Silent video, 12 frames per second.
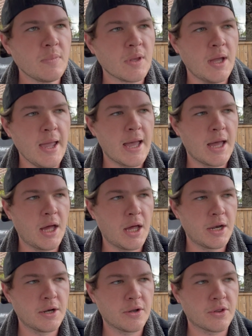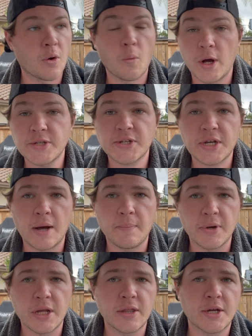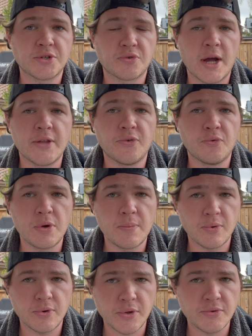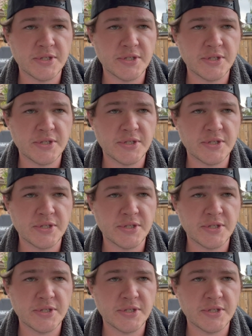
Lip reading: And there was a company that tried to reproduce